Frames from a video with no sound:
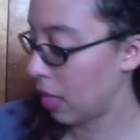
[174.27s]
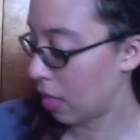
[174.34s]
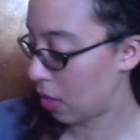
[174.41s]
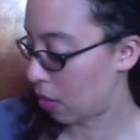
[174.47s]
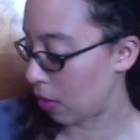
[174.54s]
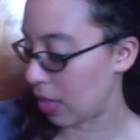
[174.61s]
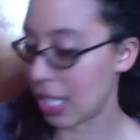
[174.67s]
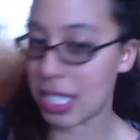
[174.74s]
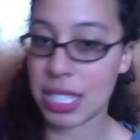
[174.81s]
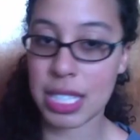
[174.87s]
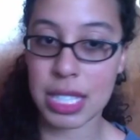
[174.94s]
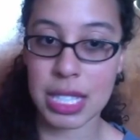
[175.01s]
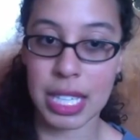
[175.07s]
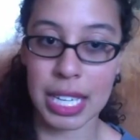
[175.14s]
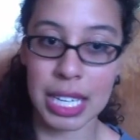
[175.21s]
so this
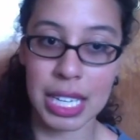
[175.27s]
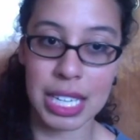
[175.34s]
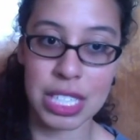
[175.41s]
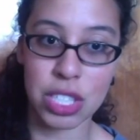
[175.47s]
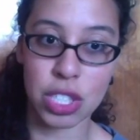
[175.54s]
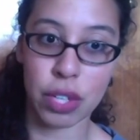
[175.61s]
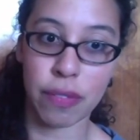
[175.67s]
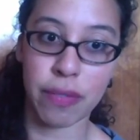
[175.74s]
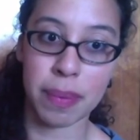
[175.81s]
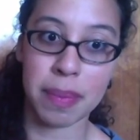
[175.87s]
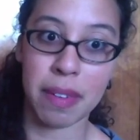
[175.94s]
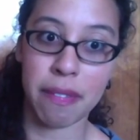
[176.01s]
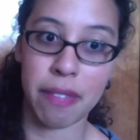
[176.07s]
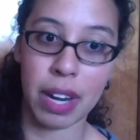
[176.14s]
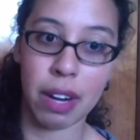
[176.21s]
is like an insert from
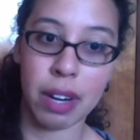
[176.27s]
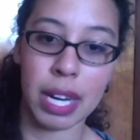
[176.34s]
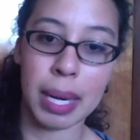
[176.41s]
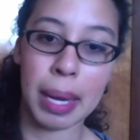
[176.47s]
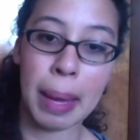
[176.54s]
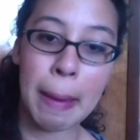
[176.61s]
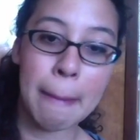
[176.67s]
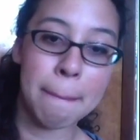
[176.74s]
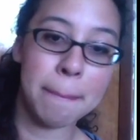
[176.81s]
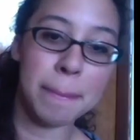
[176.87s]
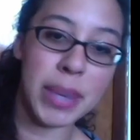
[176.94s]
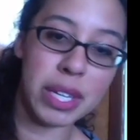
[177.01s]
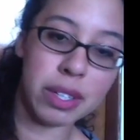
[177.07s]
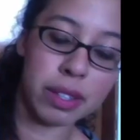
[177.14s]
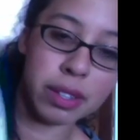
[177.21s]
the very
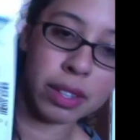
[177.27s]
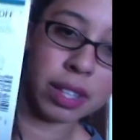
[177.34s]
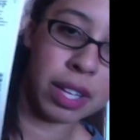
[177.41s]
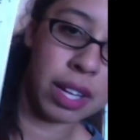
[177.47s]
middle